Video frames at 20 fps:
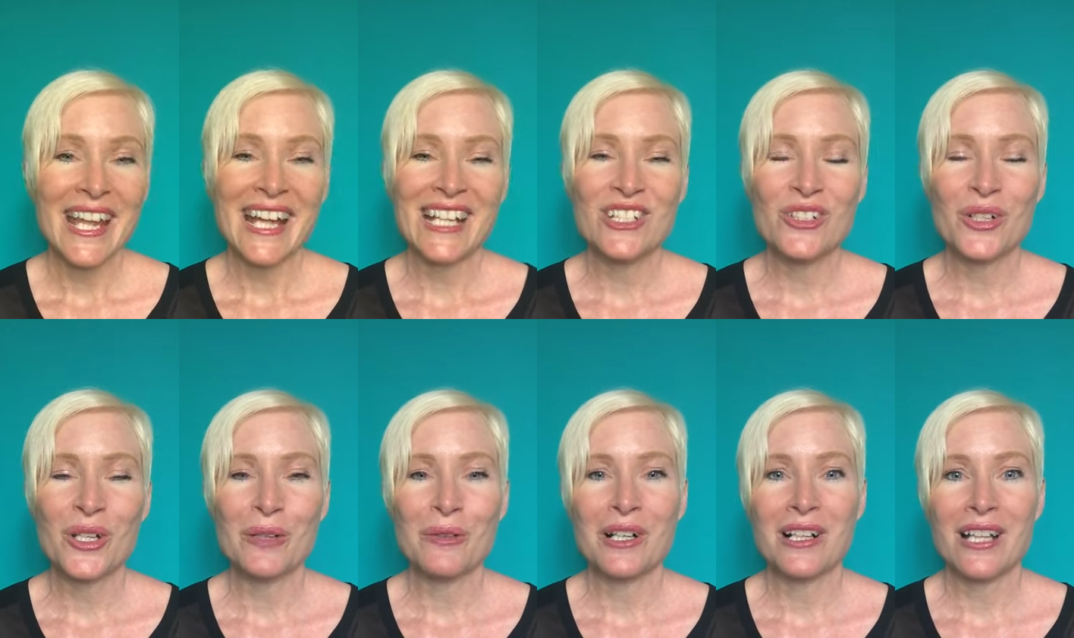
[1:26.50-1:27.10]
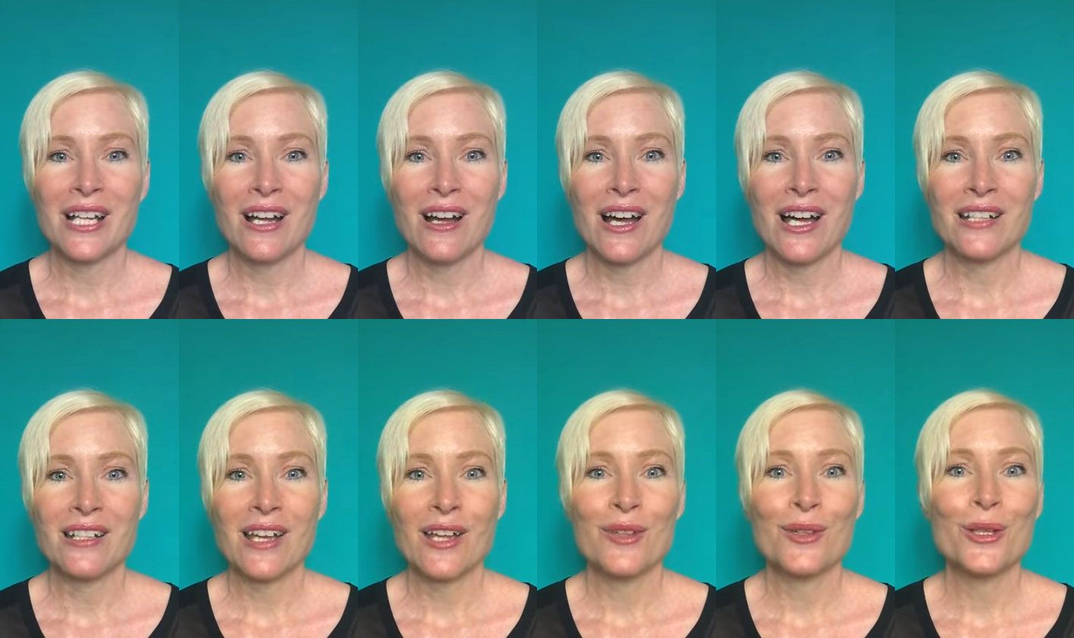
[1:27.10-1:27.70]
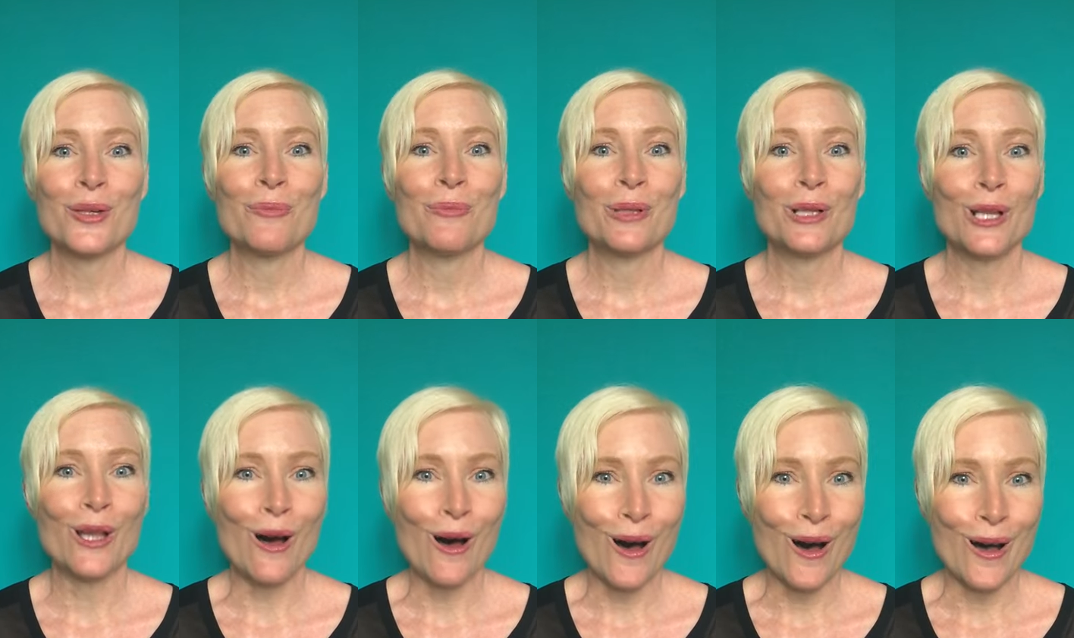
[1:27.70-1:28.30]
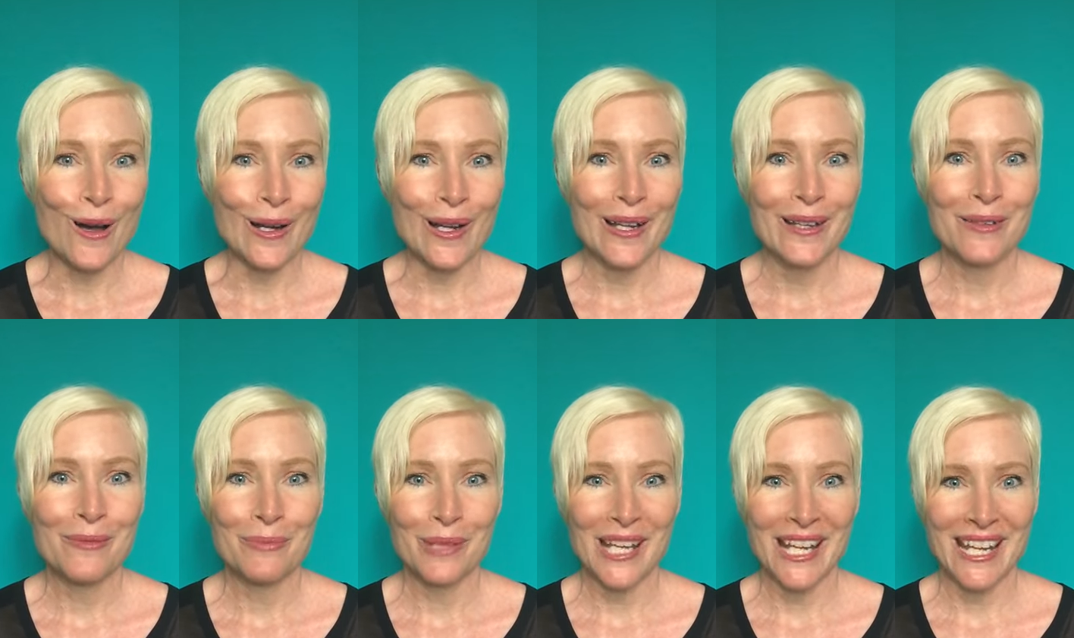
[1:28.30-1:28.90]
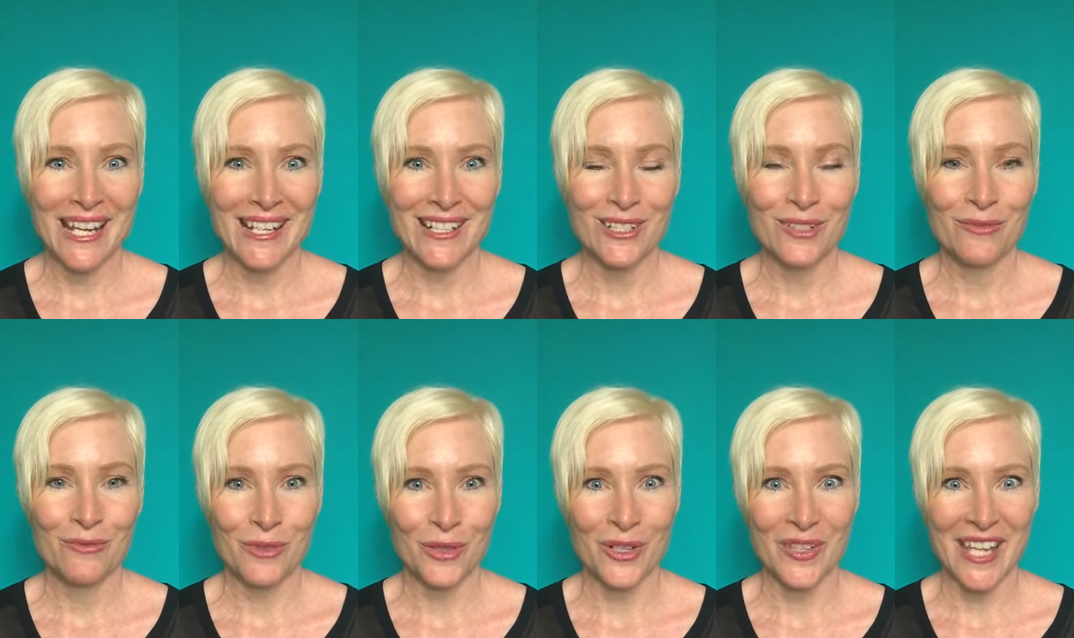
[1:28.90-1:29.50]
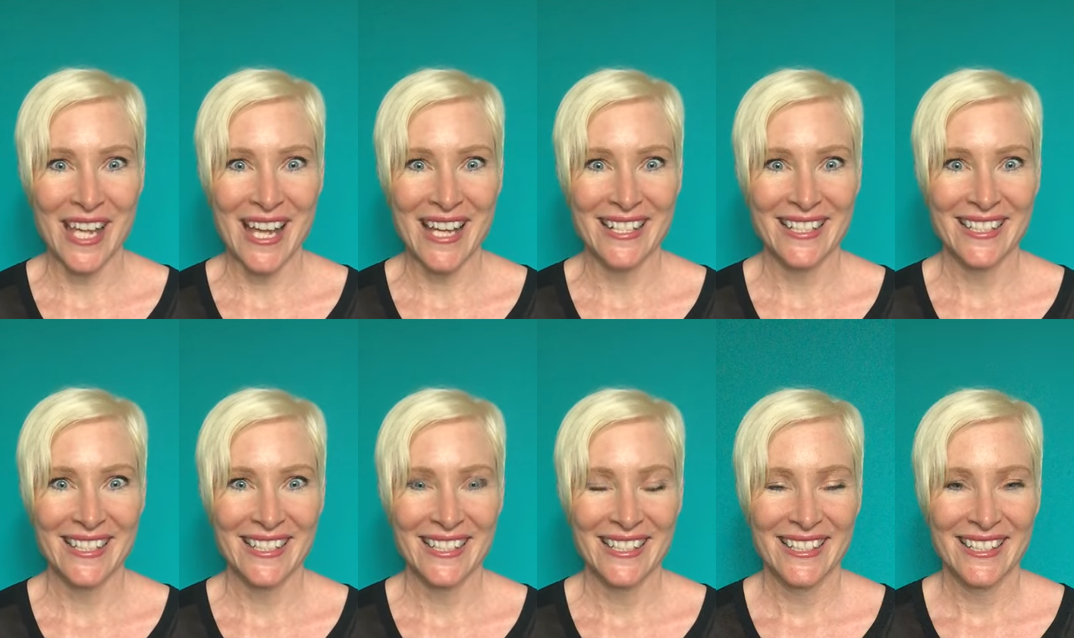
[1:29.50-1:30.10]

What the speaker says: and you can click on the blog page for that.